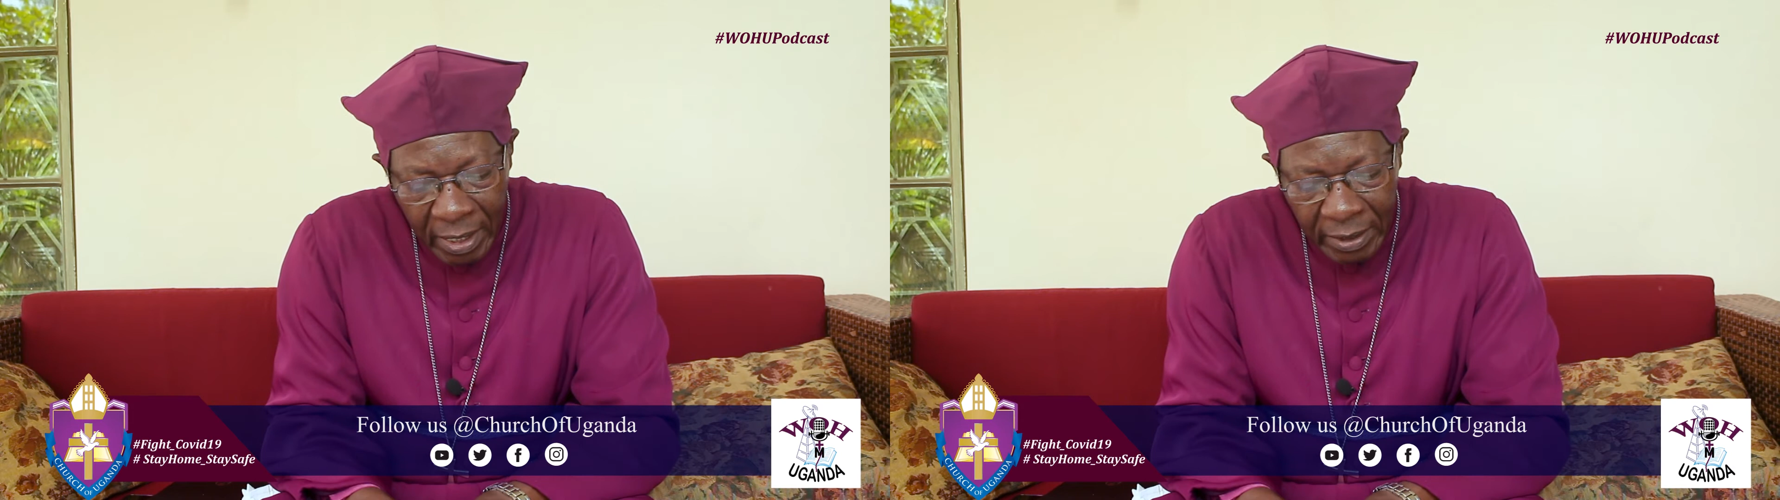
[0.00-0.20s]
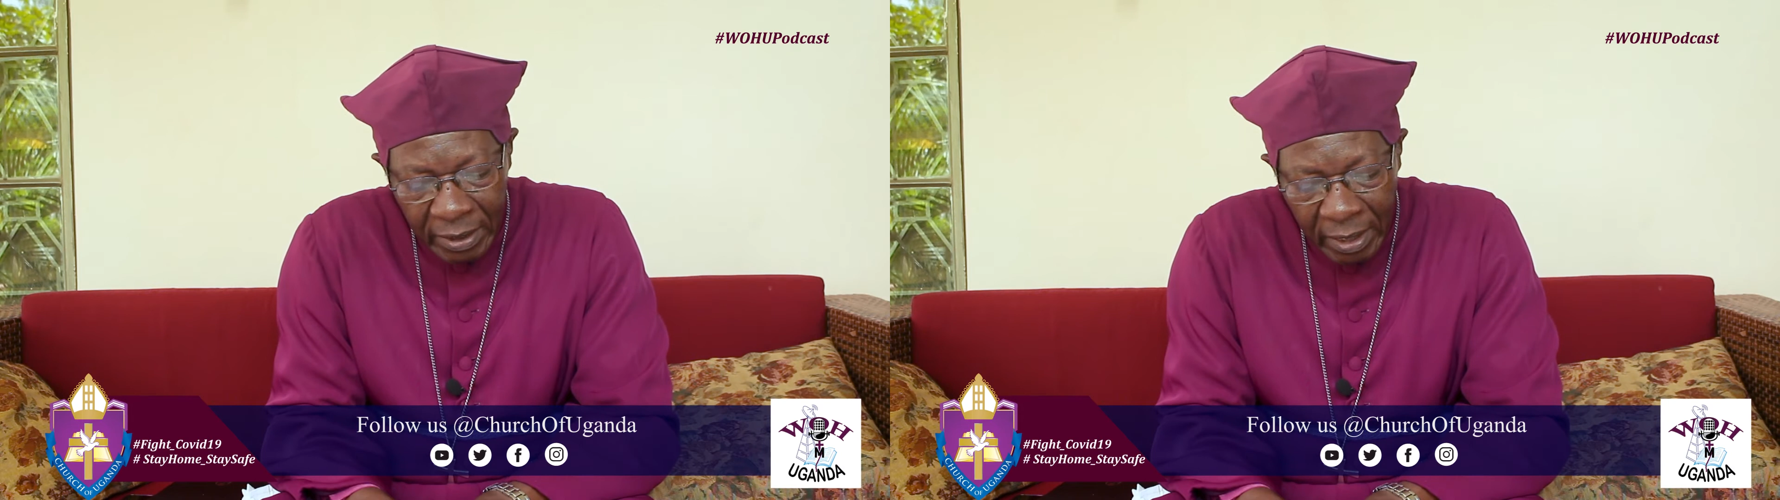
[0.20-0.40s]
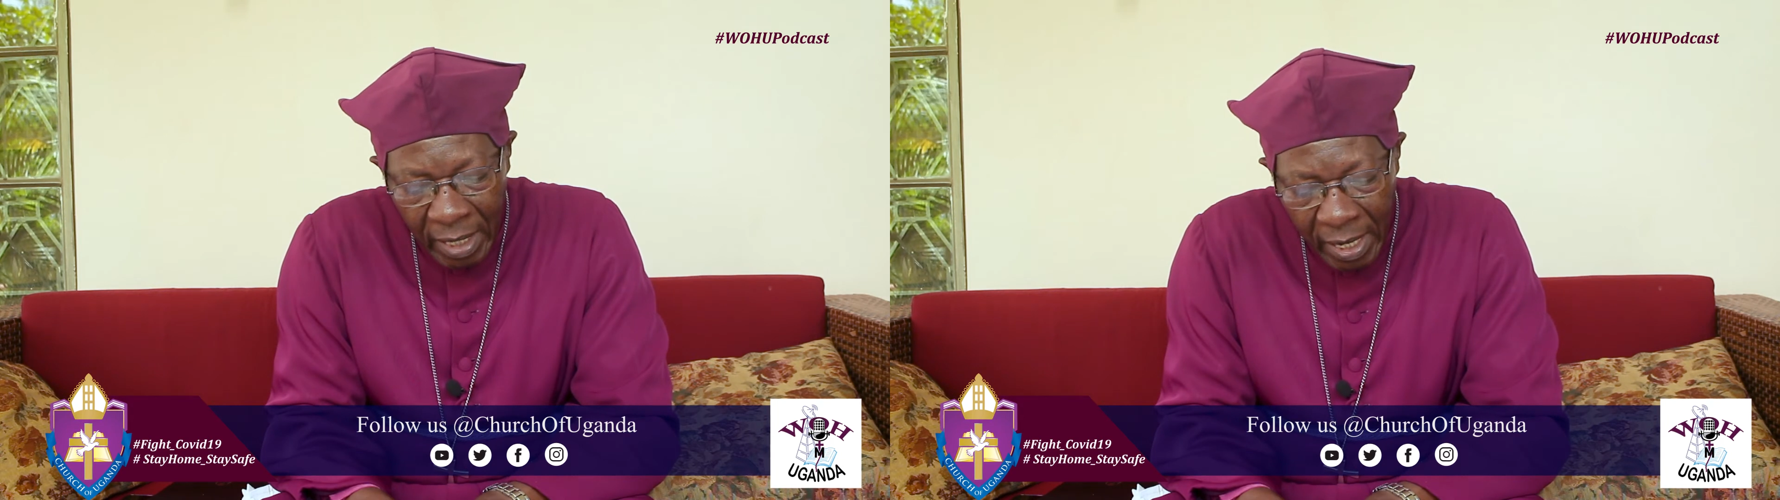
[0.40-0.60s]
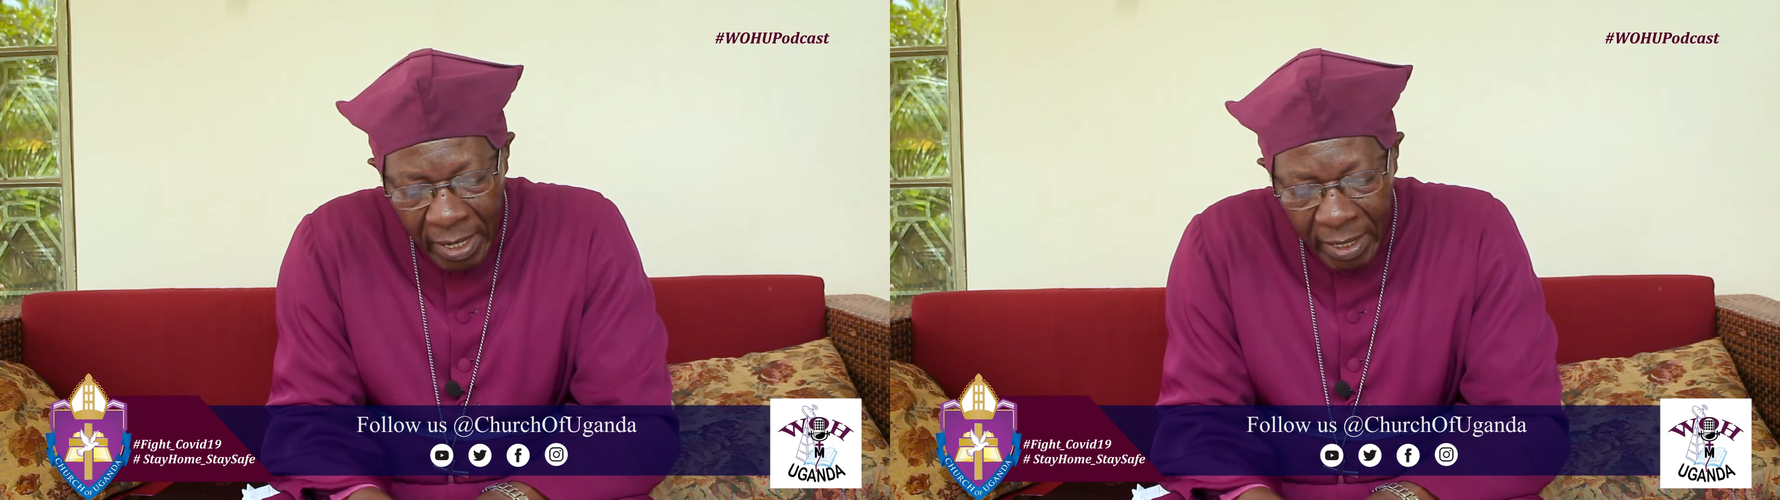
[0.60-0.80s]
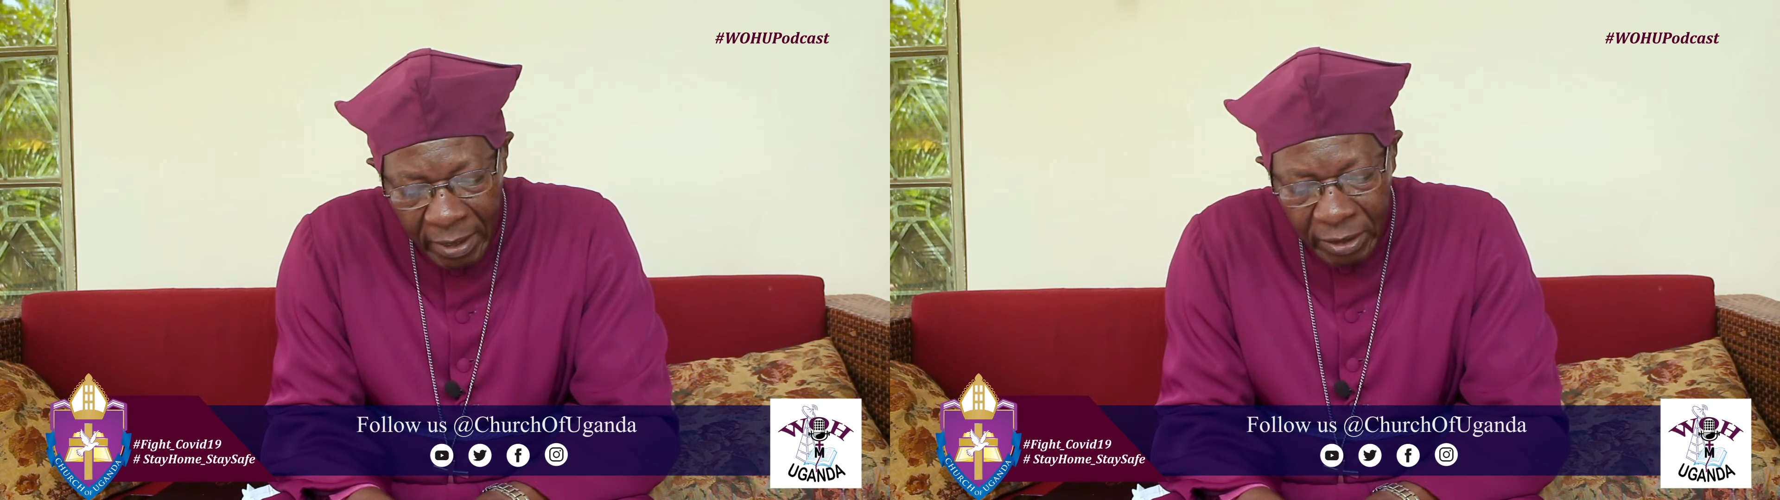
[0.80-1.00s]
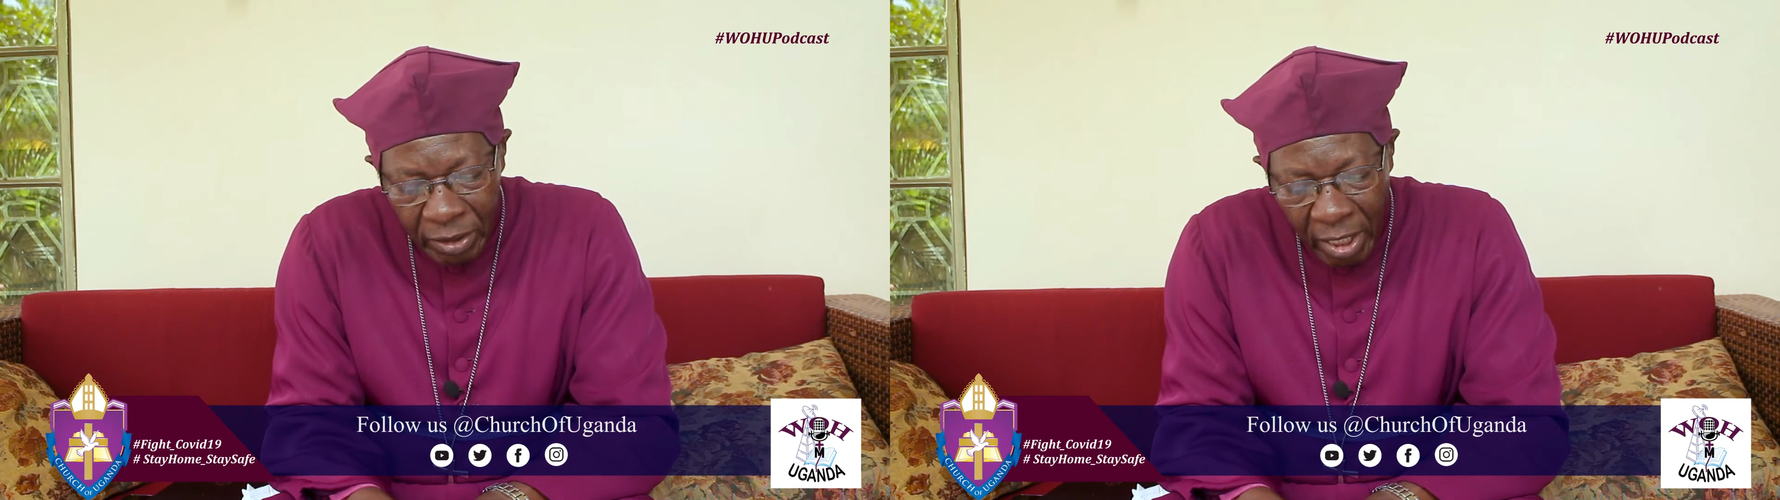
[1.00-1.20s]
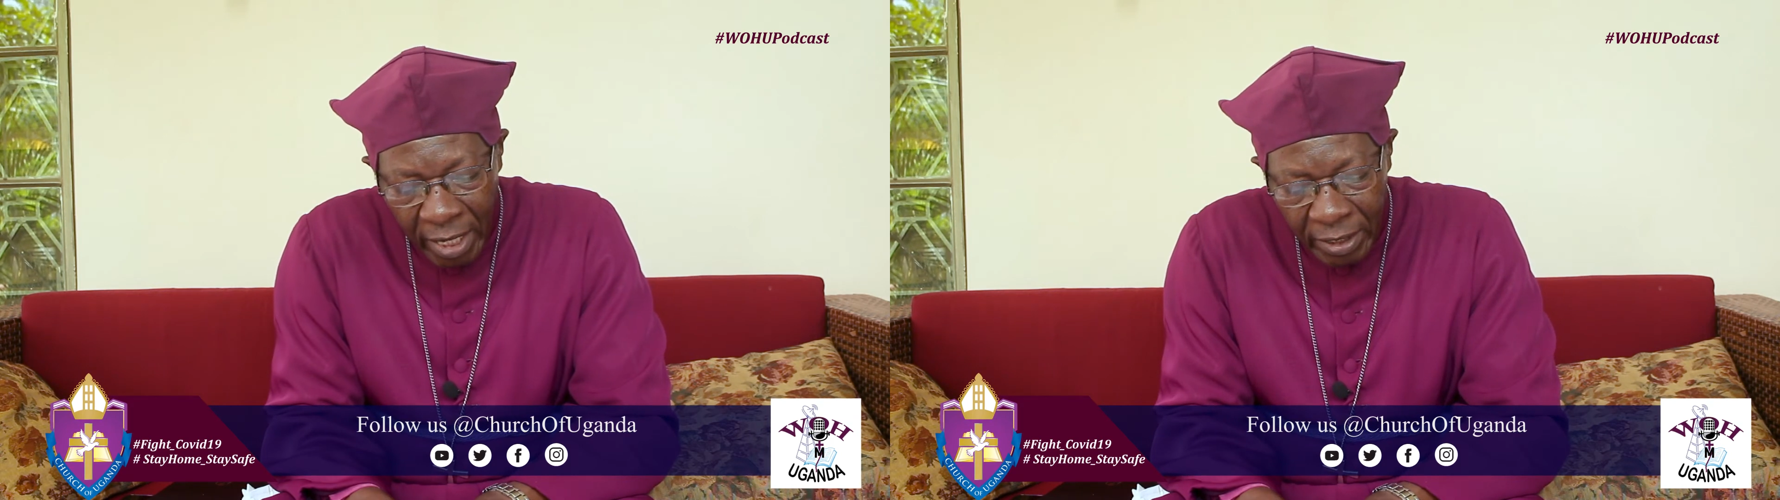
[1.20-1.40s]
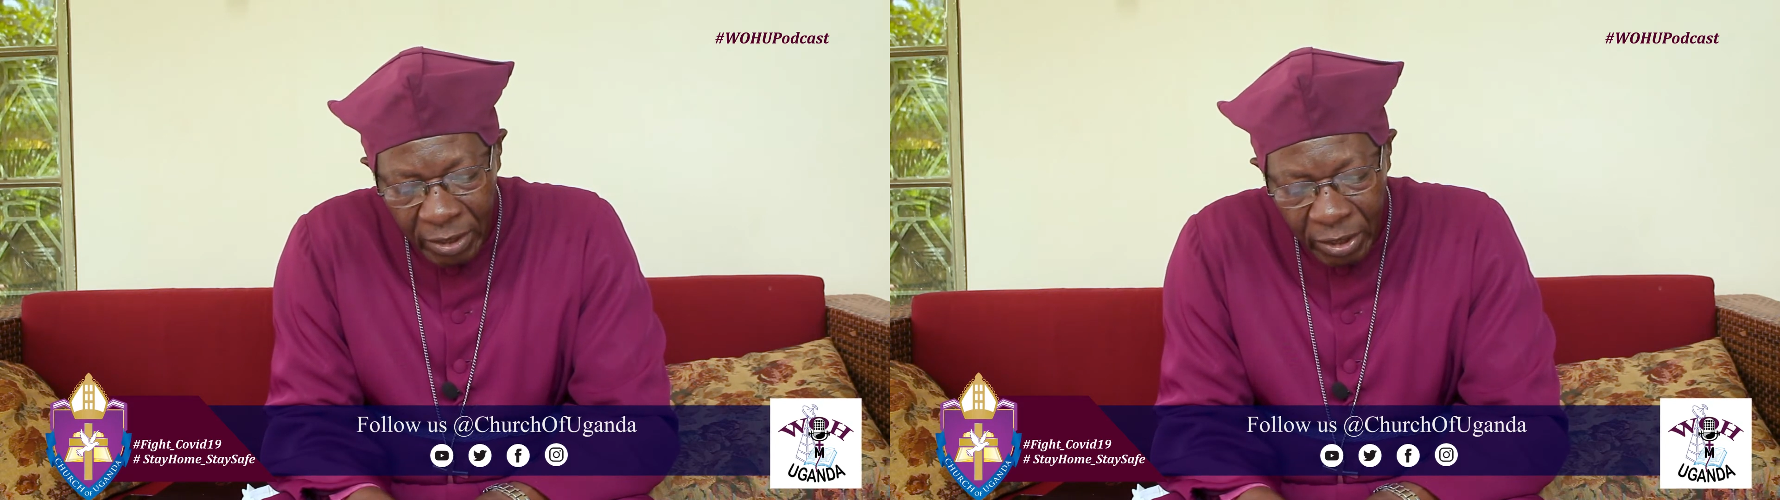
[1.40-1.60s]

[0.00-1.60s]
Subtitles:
Hezekiah turned